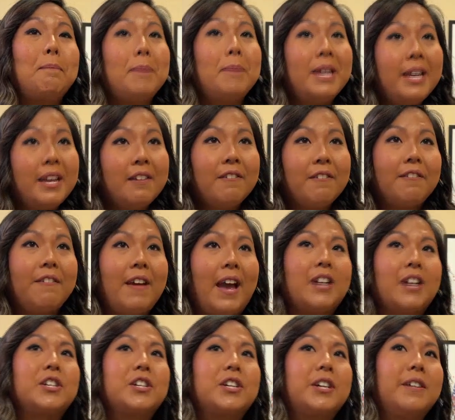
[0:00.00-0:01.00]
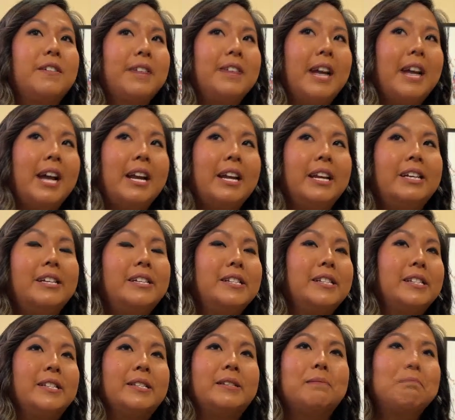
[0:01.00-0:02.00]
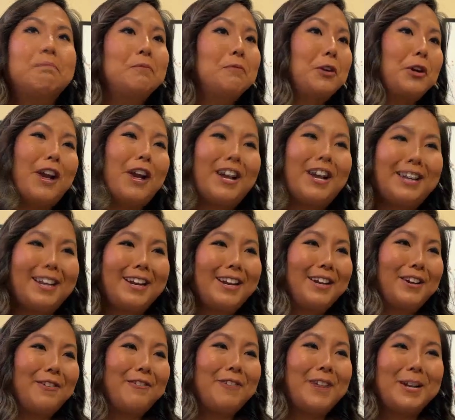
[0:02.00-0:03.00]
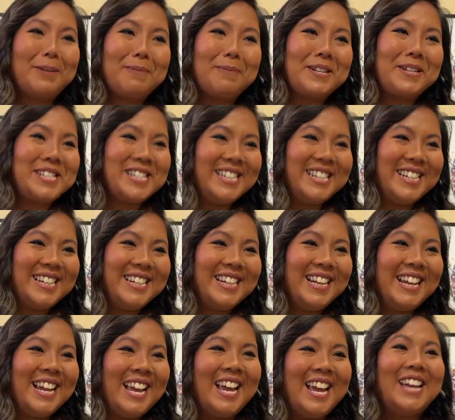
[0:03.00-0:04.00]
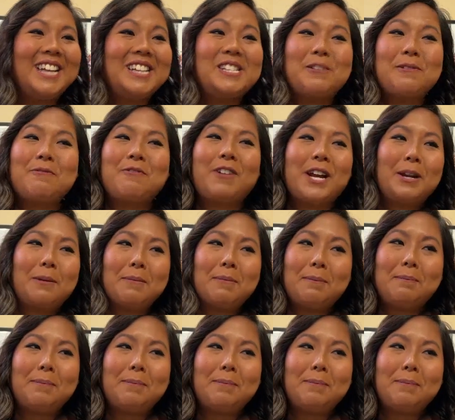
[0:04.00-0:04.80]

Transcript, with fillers: big factor of that is you're not getting your vitamin D and some vitamin